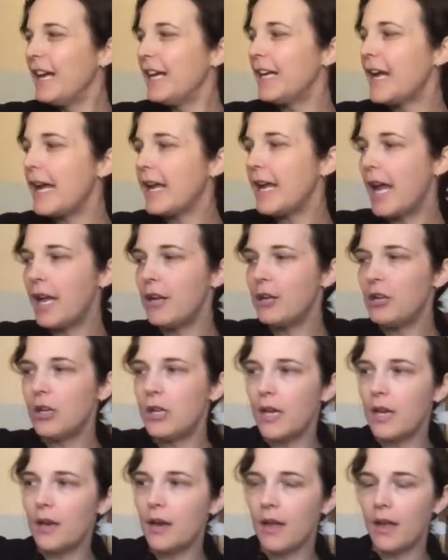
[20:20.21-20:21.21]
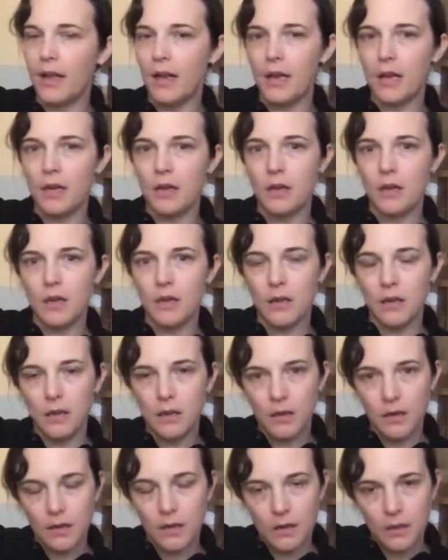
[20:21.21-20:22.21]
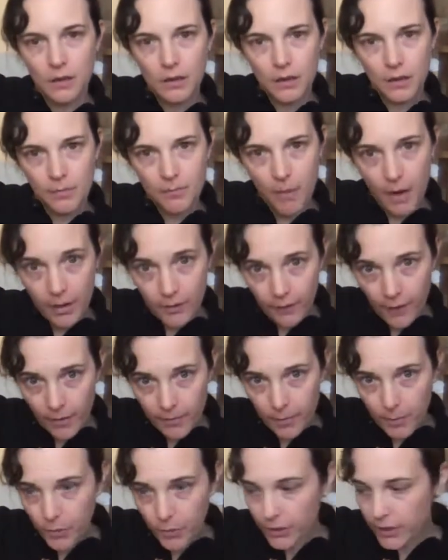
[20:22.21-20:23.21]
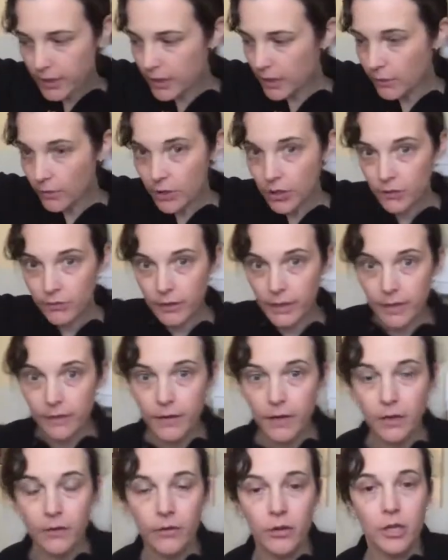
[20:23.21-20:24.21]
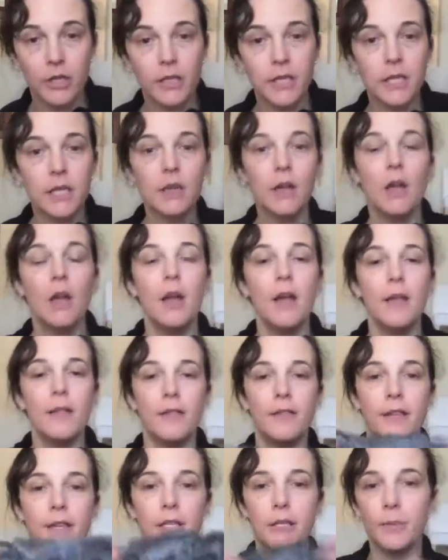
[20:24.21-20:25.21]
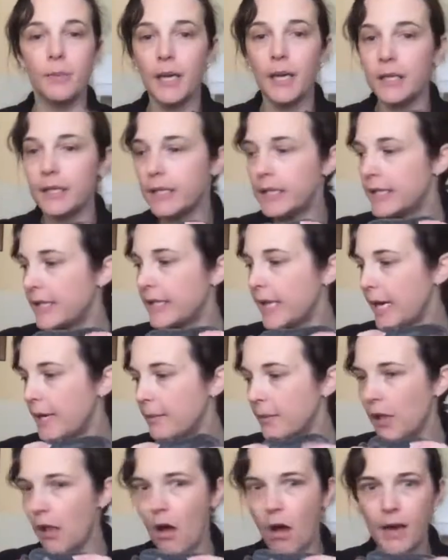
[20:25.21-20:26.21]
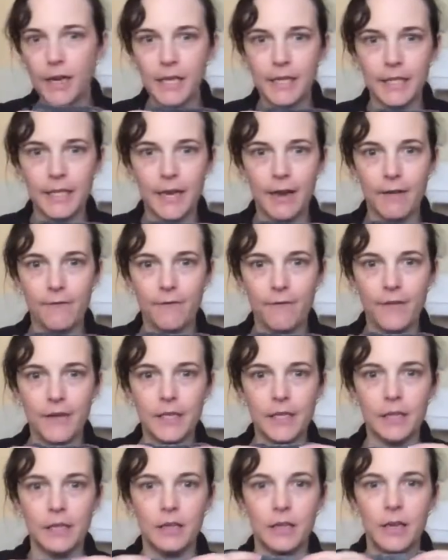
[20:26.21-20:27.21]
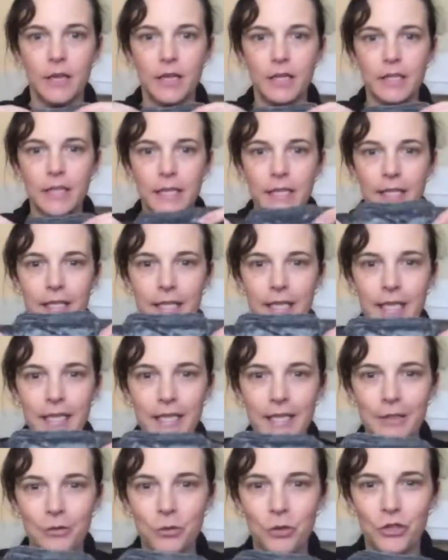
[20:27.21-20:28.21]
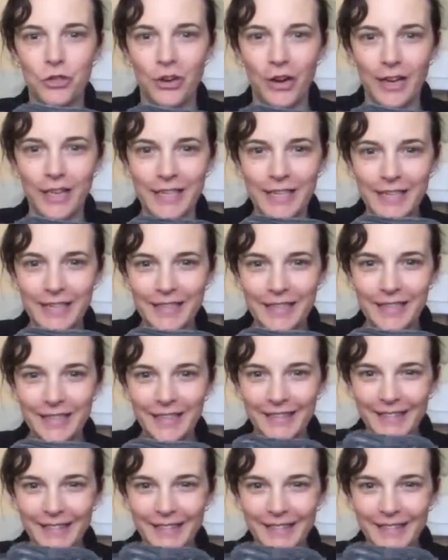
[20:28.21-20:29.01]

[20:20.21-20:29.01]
Okay, and you get a microfiber booster, which is really thick and thirsty. This one has the same lining as that fitted. So you can see it's all shiny.